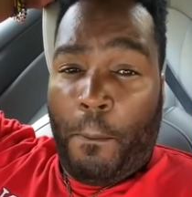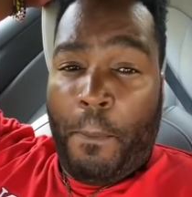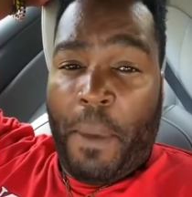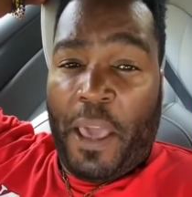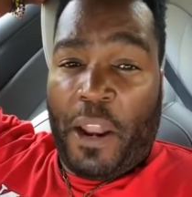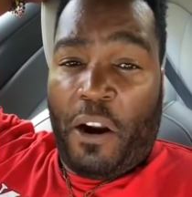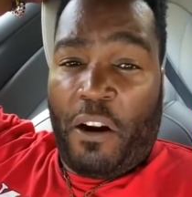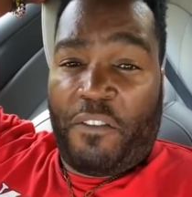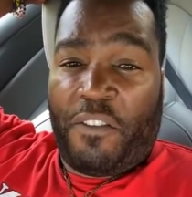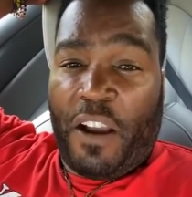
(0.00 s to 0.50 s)
Men
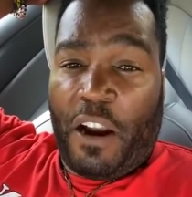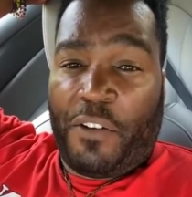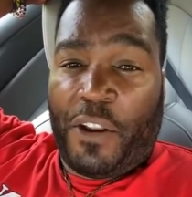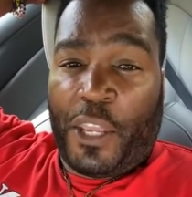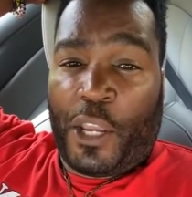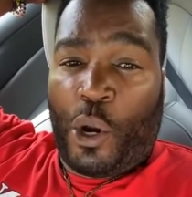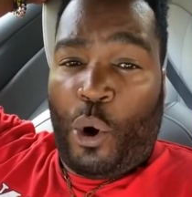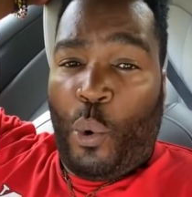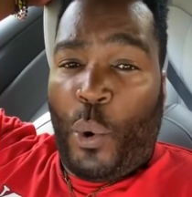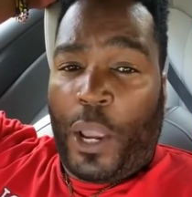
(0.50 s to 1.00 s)
are very
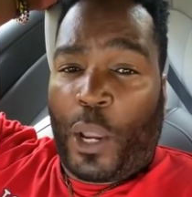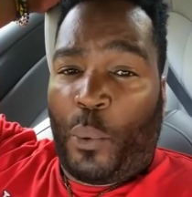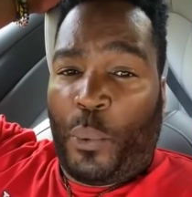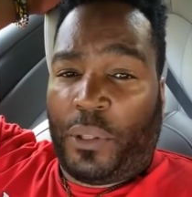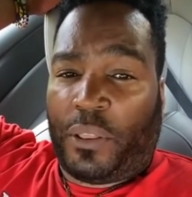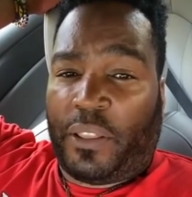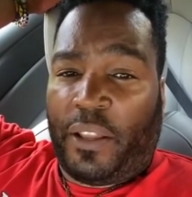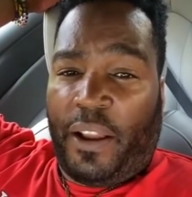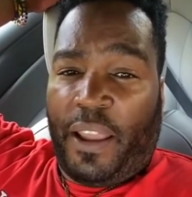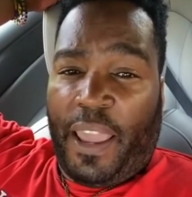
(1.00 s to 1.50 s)
quick
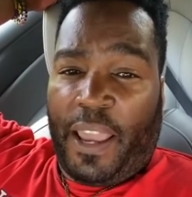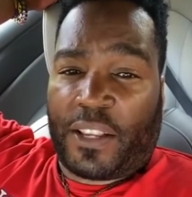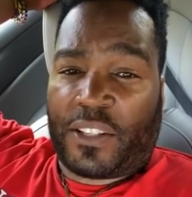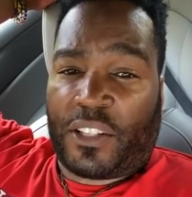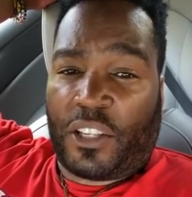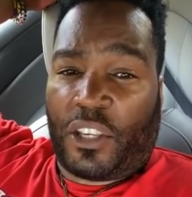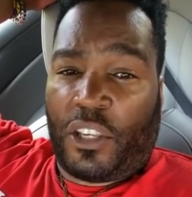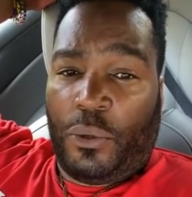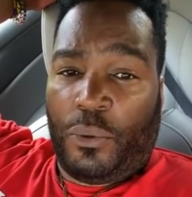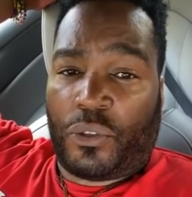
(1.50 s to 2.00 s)
with their
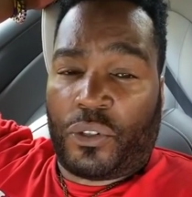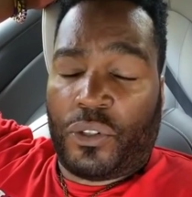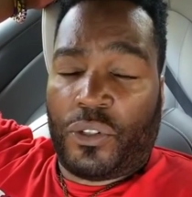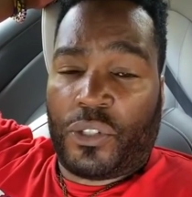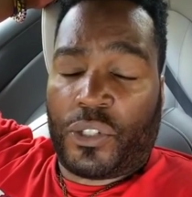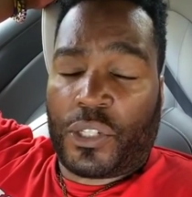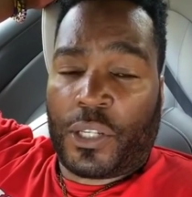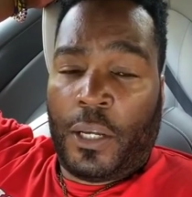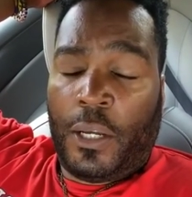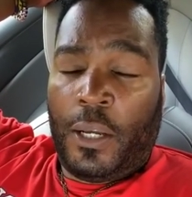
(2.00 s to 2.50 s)

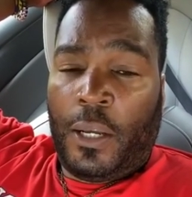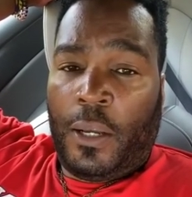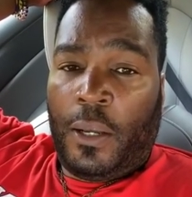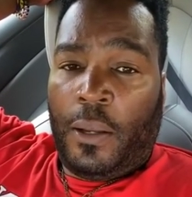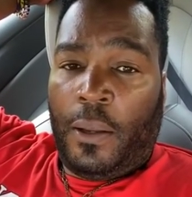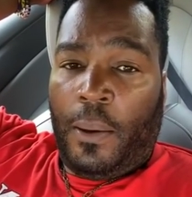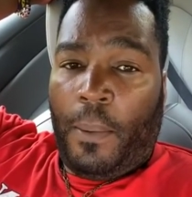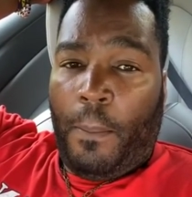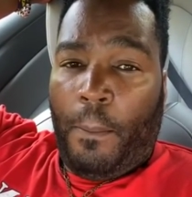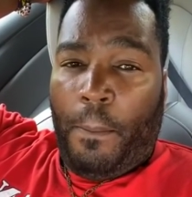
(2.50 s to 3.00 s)
executions.
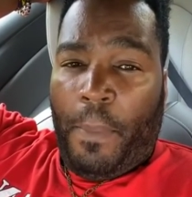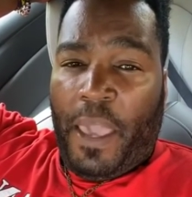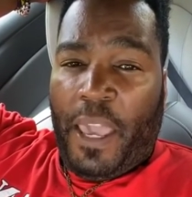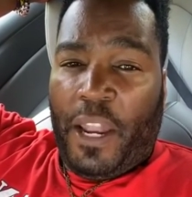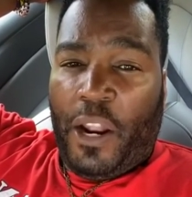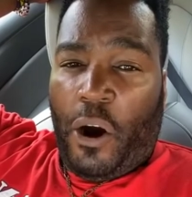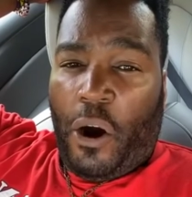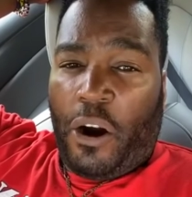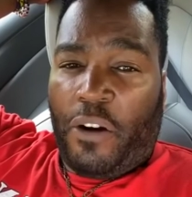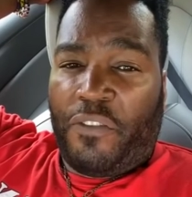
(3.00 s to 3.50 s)
Men
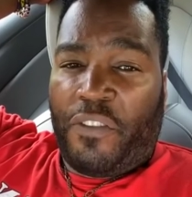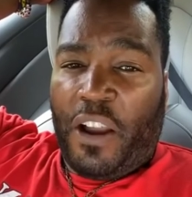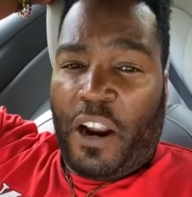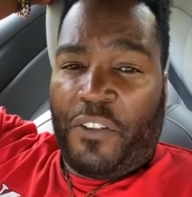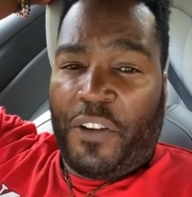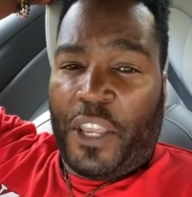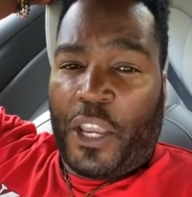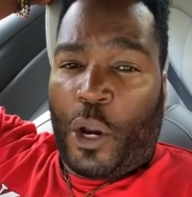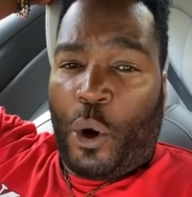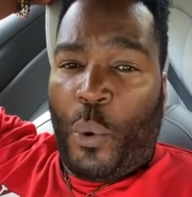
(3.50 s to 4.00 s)
are
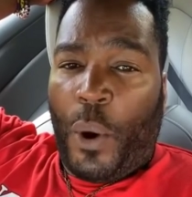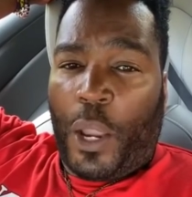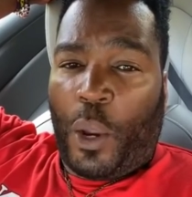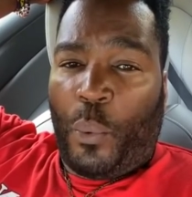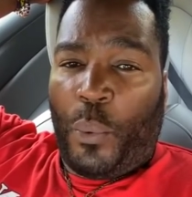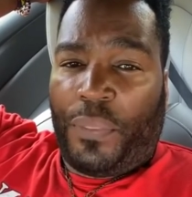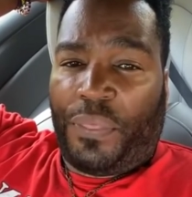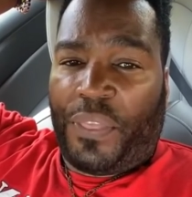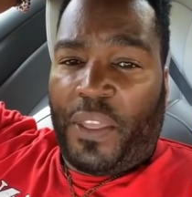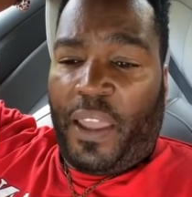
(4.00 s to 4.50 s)
very quick
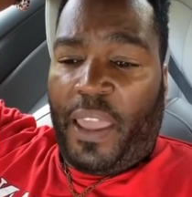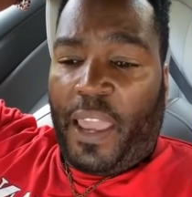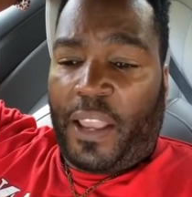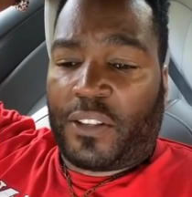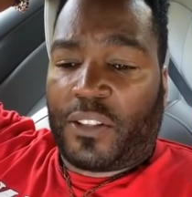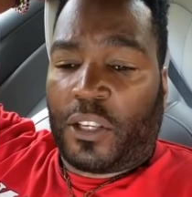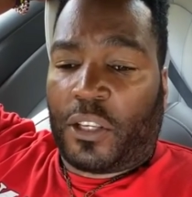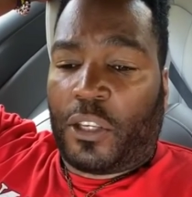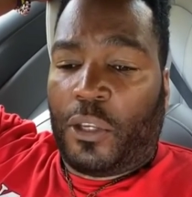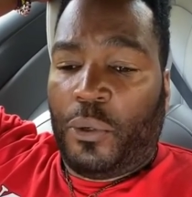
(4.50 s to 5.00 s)
with their
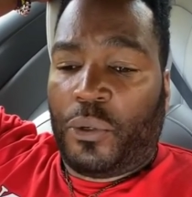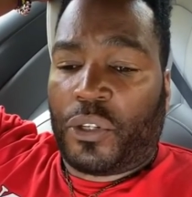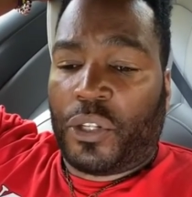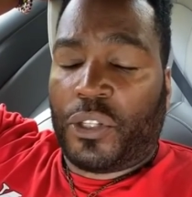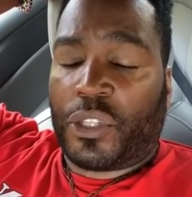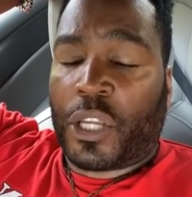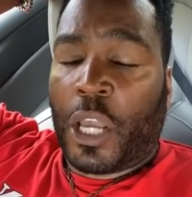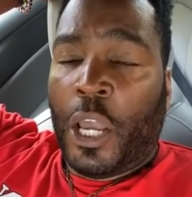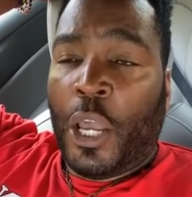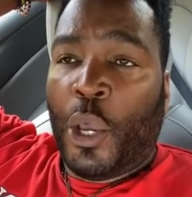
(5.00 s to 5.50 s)

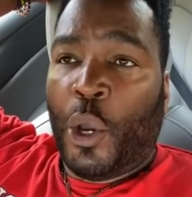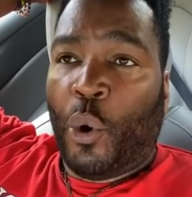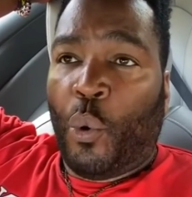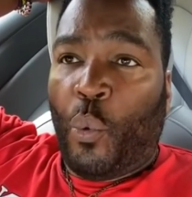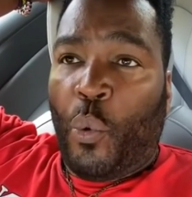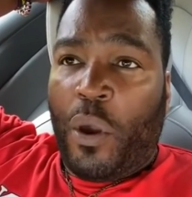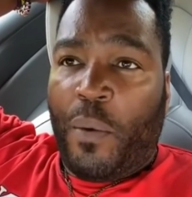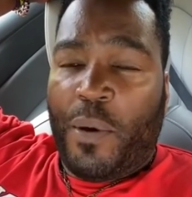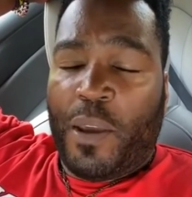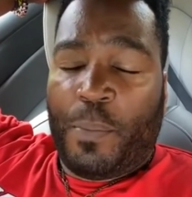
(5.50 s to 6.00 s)
executions.
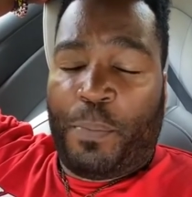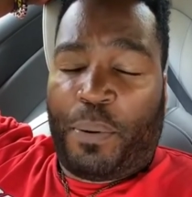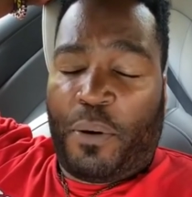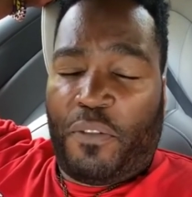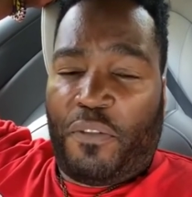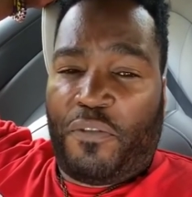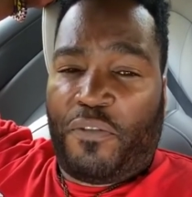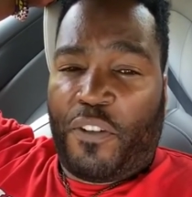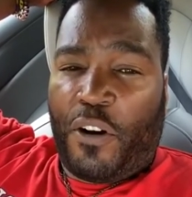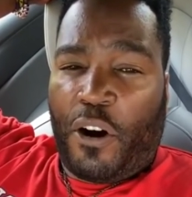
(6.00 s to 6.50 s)
Women
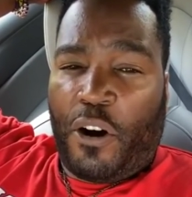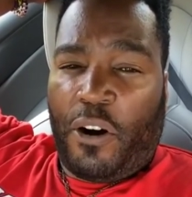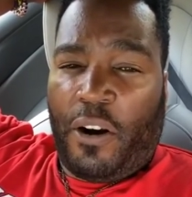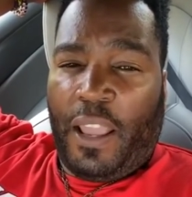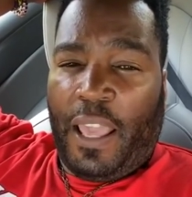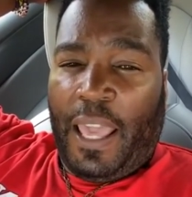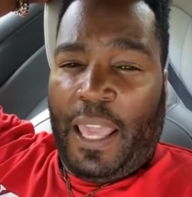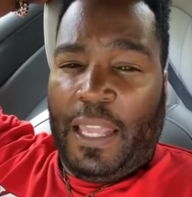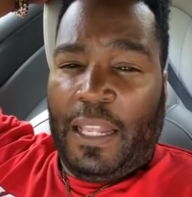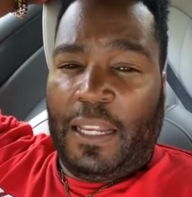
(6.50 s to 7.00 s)
prefer
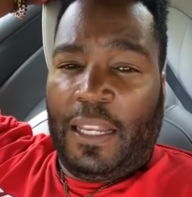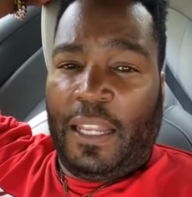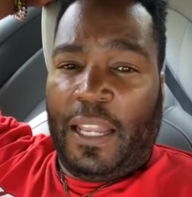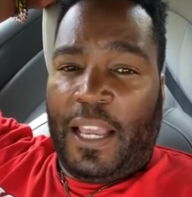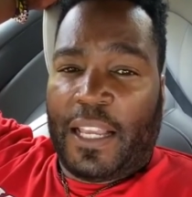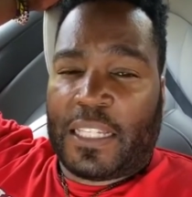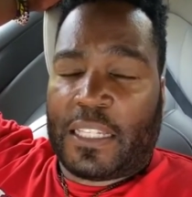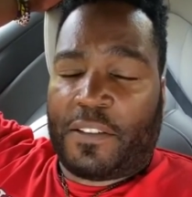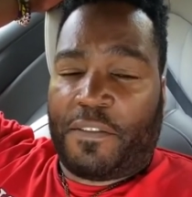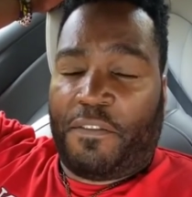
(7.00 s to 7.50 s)
a
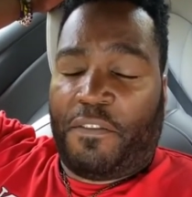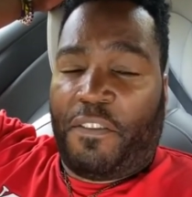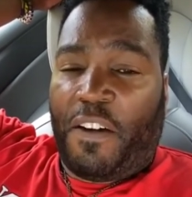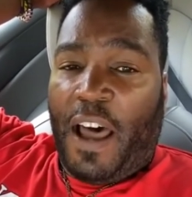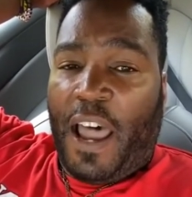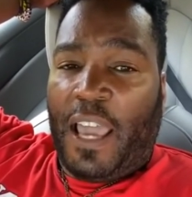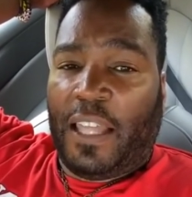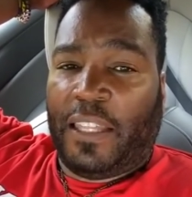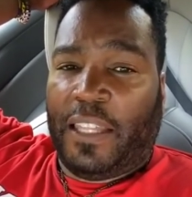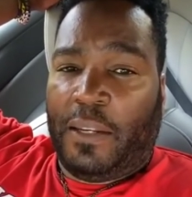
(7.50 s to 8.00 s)
less
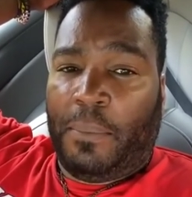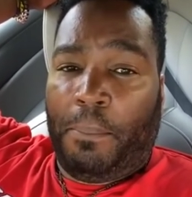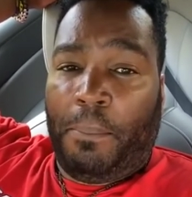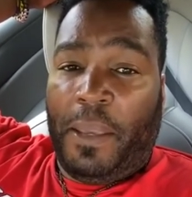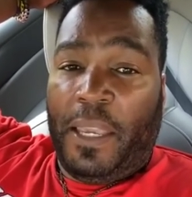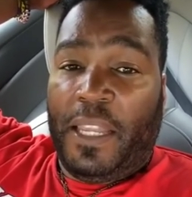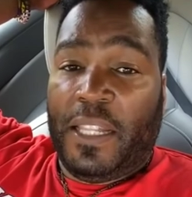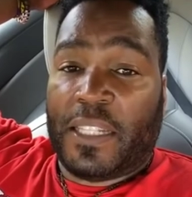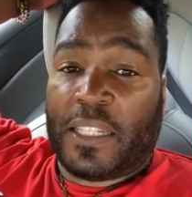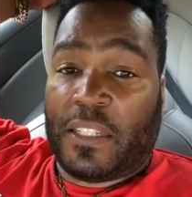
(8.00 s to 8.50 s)
violent
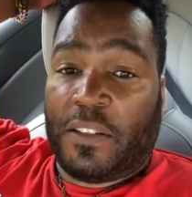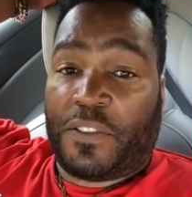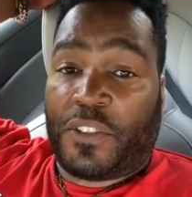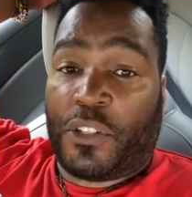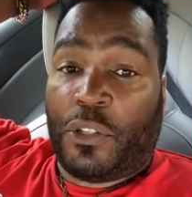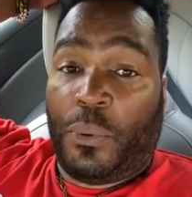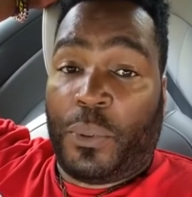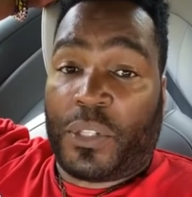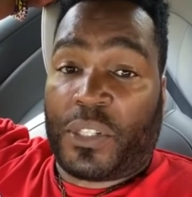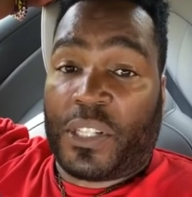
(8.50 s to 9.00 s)
means of
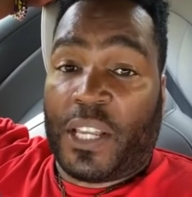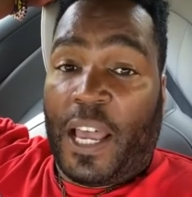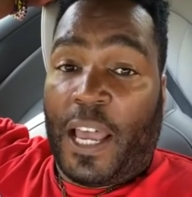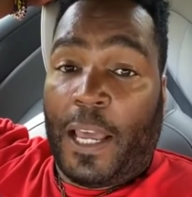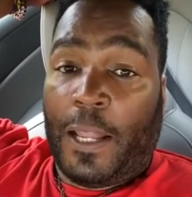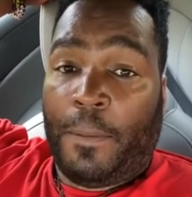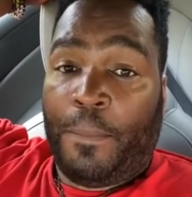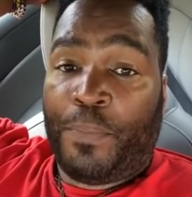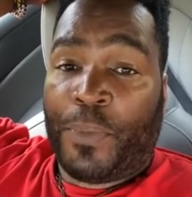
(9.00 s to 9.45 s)
suicide.